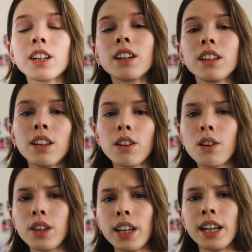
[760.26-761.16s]
Currently
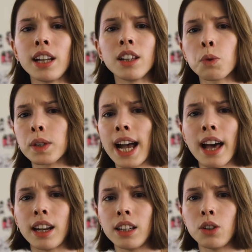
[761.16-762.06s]
though, the English was
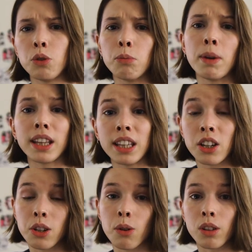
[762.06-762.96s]
added to make the
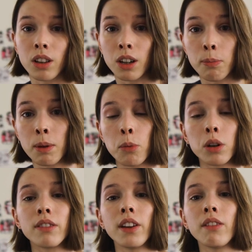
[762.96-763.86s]
issues a little bit
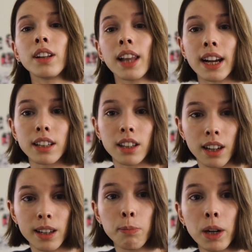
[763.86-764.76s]
more of a relaxing
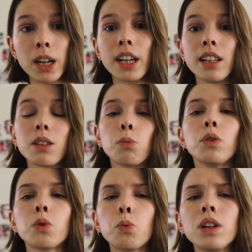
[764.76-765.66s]
experience,
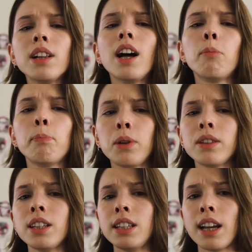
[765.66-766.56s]
which will help
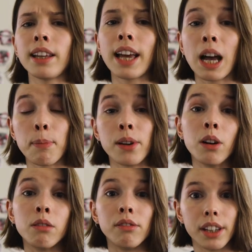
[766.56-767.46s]
build the daily habit
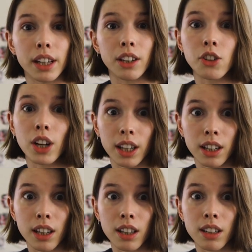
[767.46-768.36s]
of reading
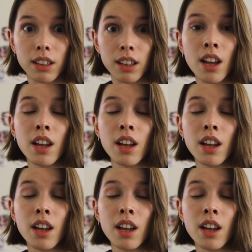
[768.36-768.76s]
Chinese.